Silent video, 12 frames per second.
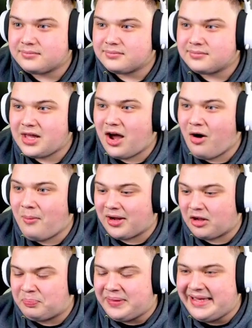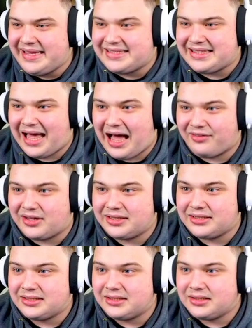Oh, my God. Please, lava.
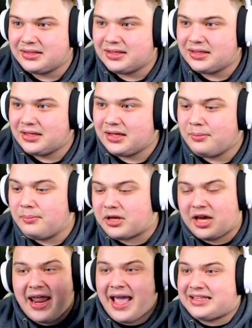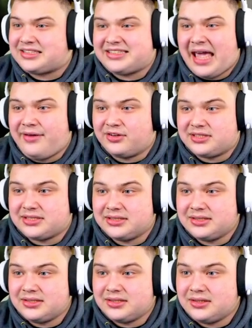Connect. Save us.
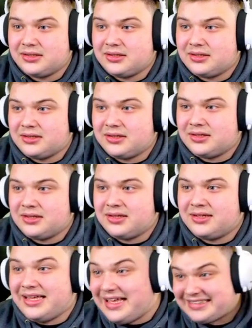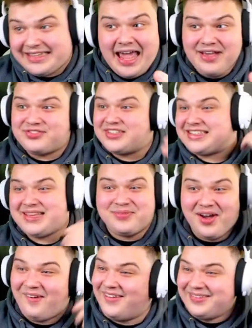It saves us. Keep
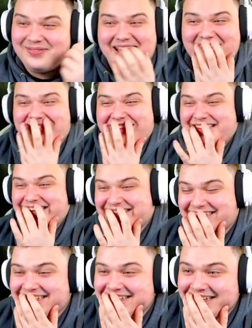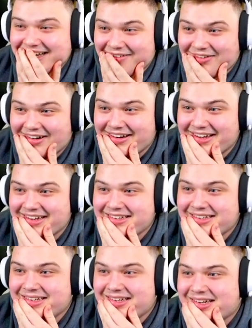going, mate. Please. Come on.
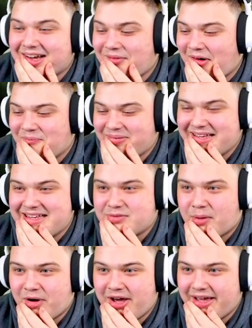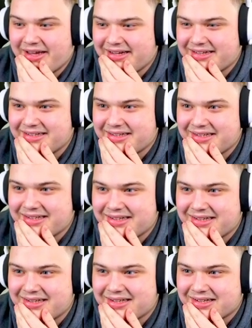Come on, please. One more hit.
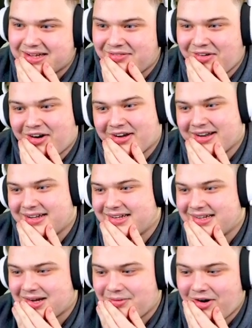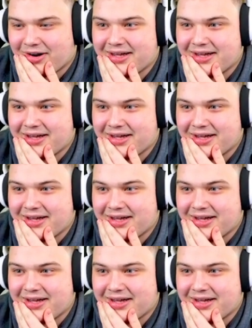Come on. Come on.